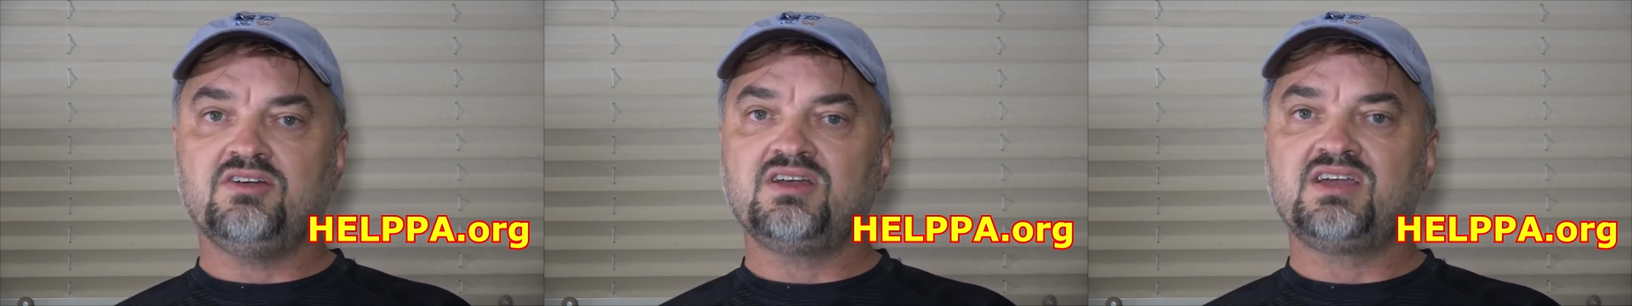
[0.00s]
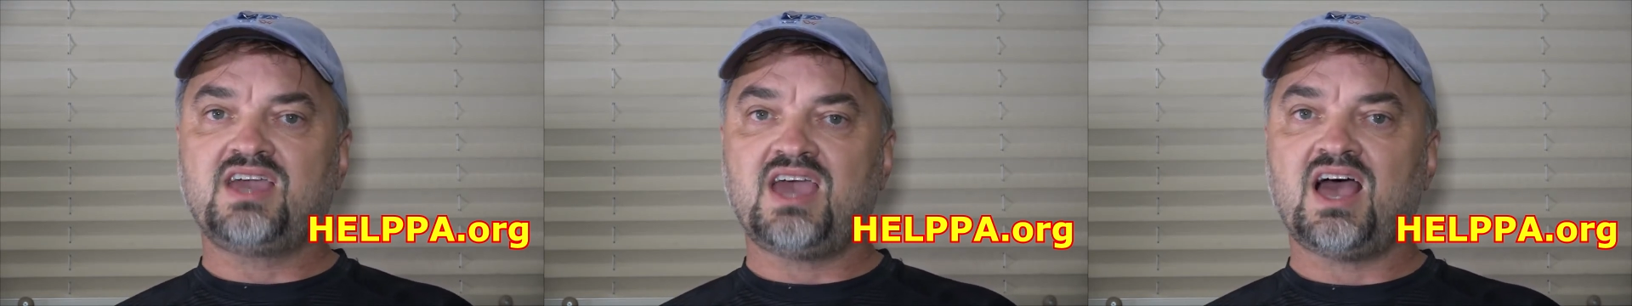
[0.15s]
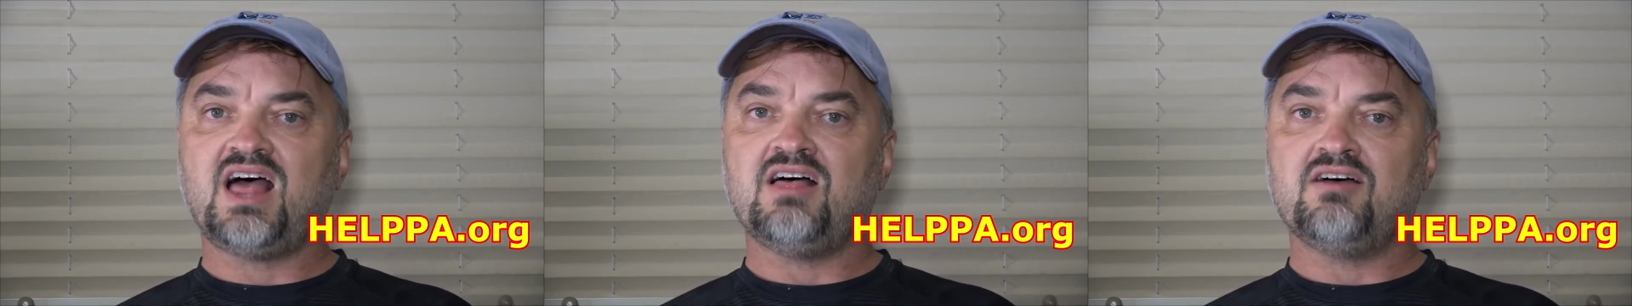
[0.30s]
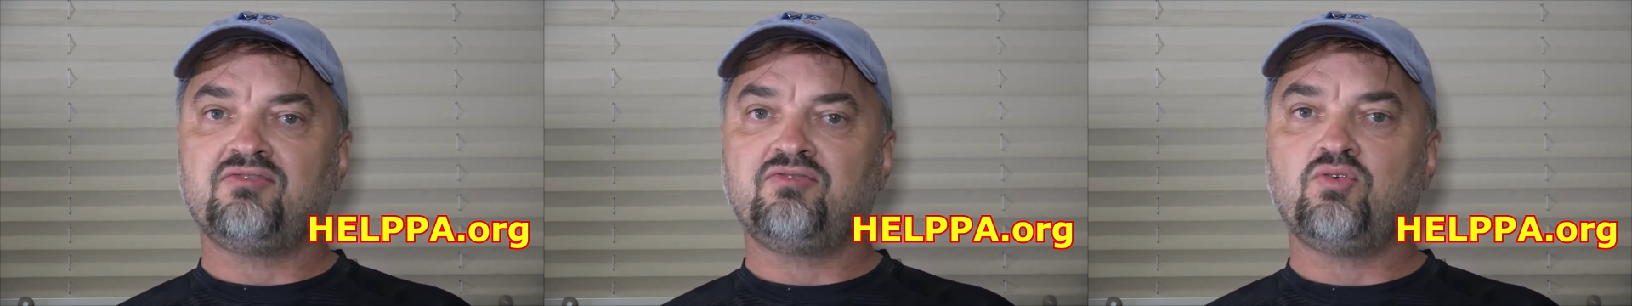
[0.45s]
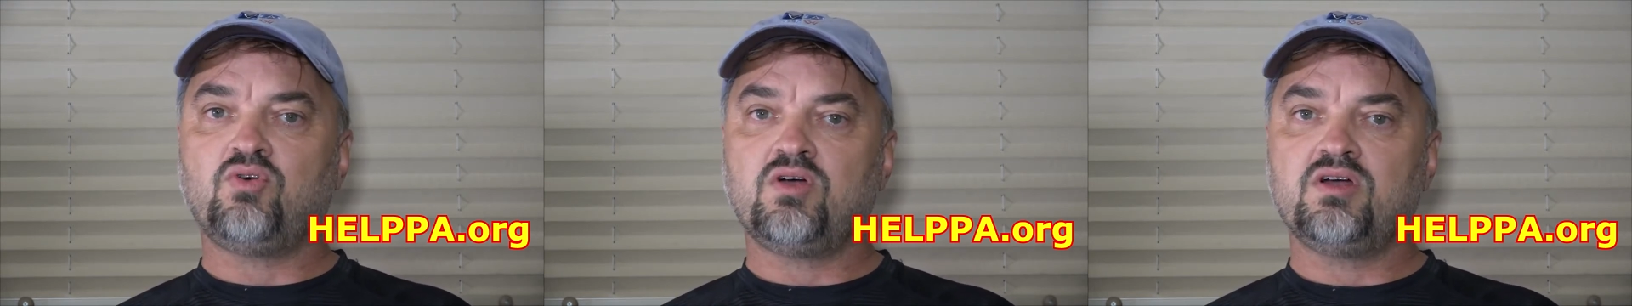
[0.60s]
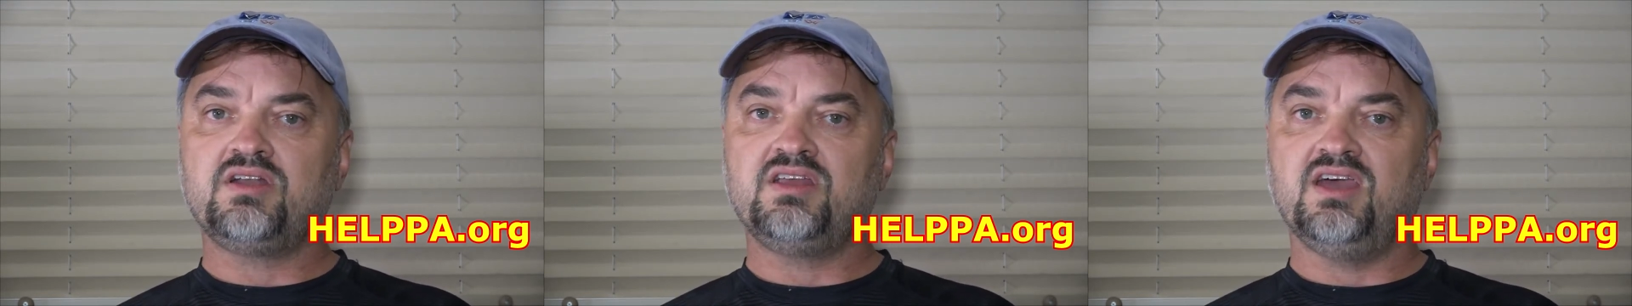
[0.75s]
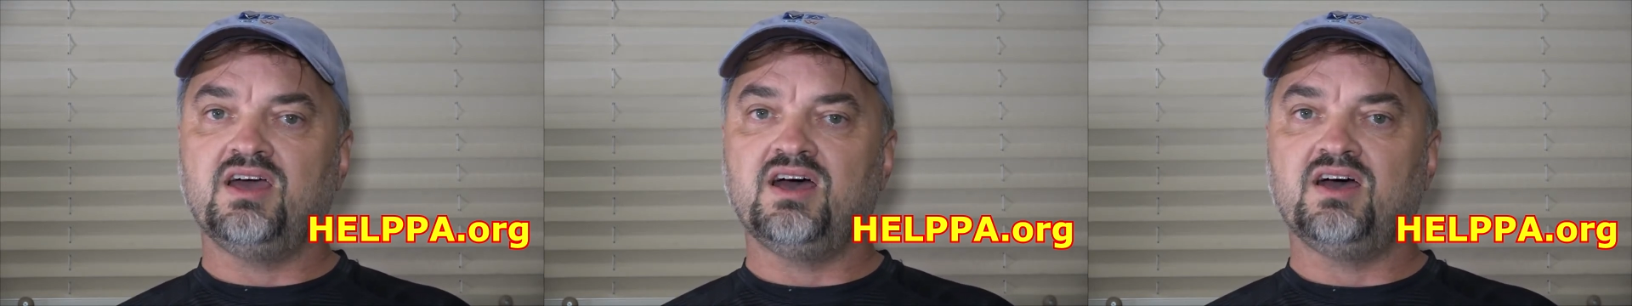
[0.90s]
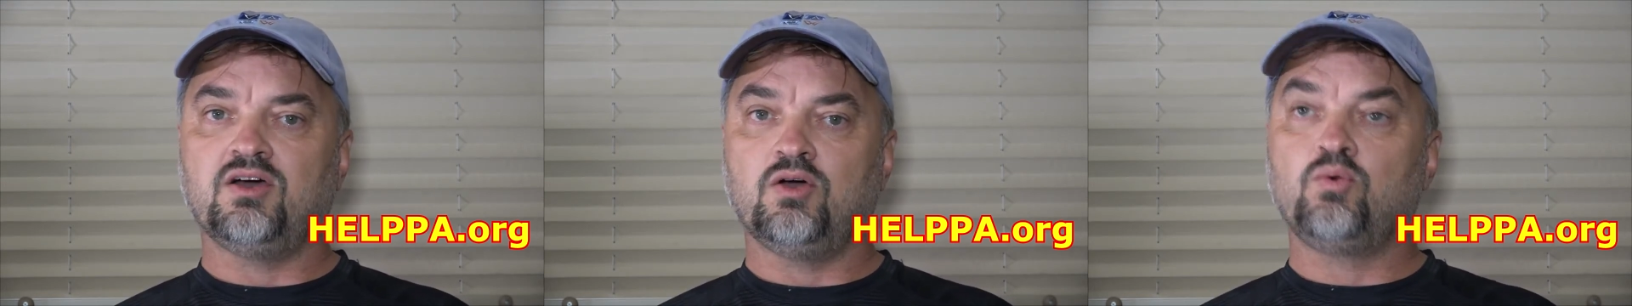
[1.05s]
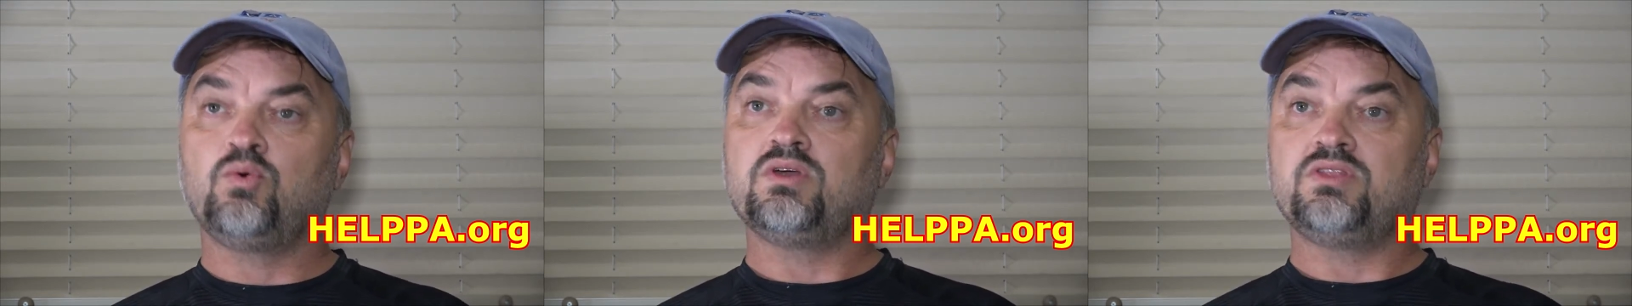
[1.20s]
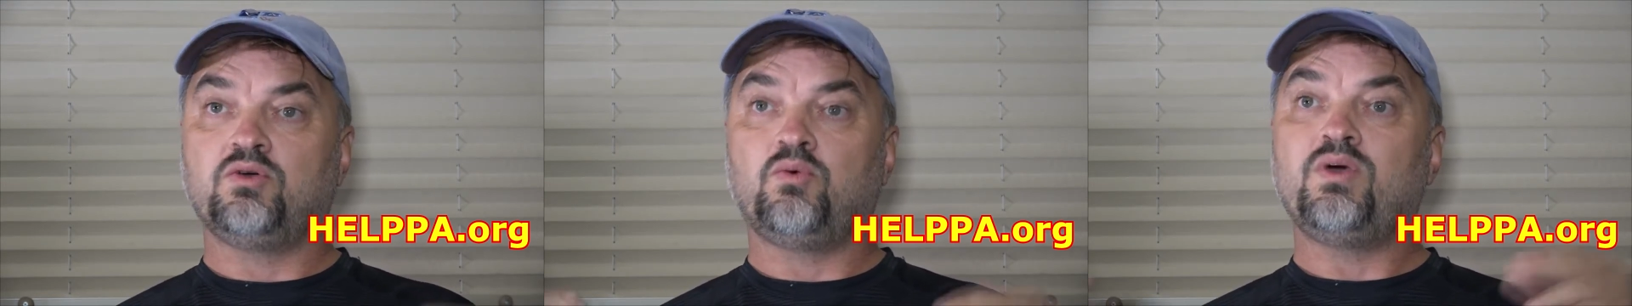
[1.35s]
in California
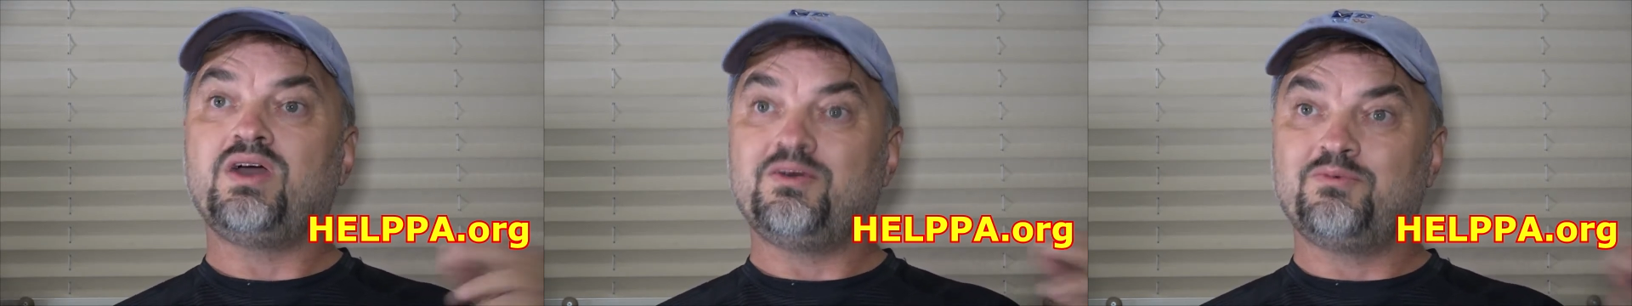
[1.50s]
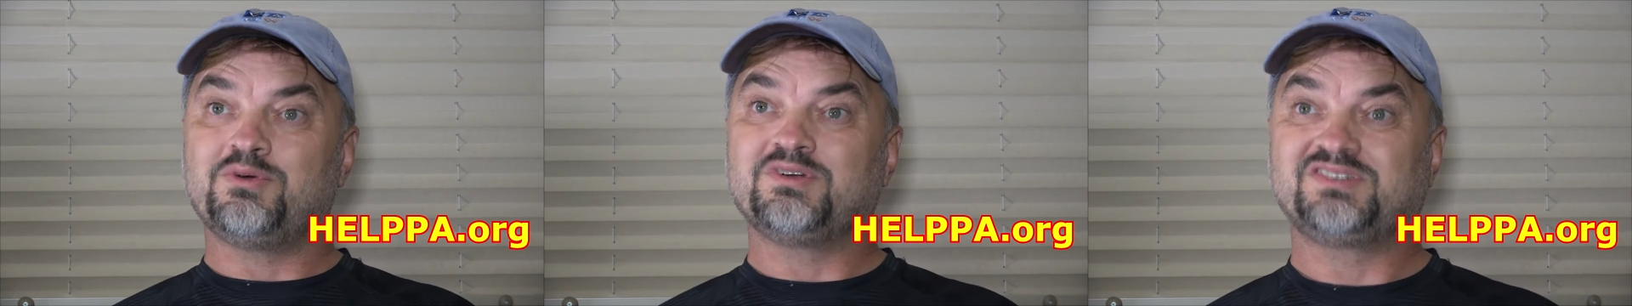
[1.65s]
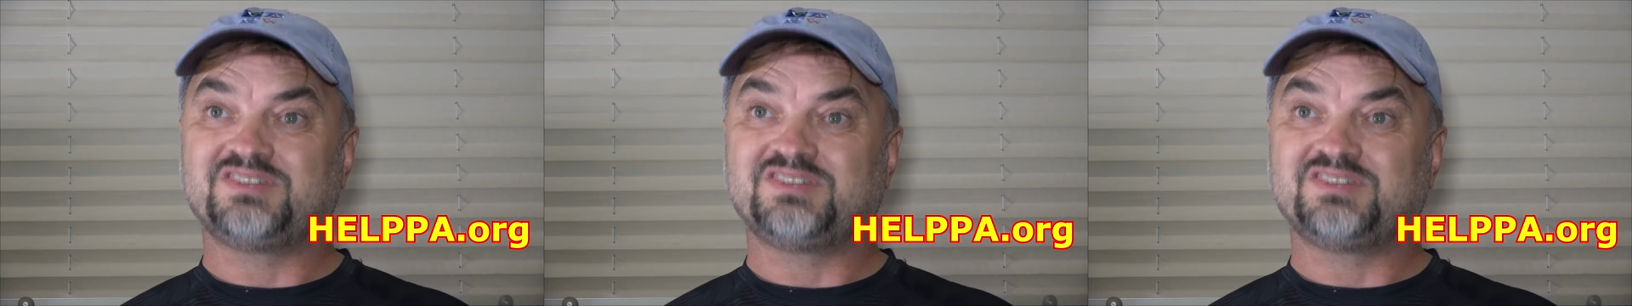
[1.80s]
or the way we're